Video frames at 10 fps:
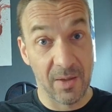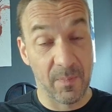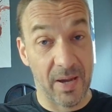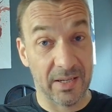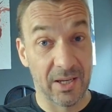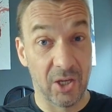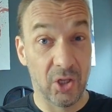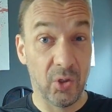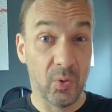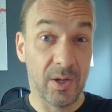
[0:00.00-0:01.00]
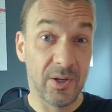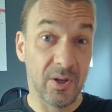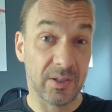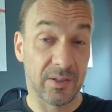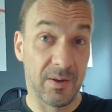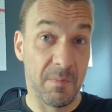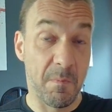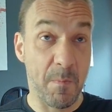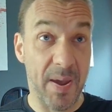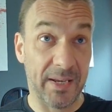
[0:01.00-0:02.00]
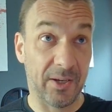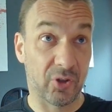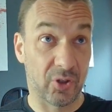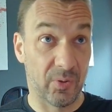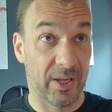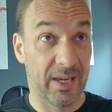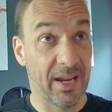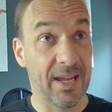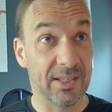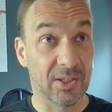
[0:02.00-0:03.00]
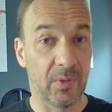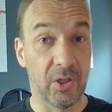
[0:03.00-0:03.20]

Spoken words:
but you will not manage to kill ads.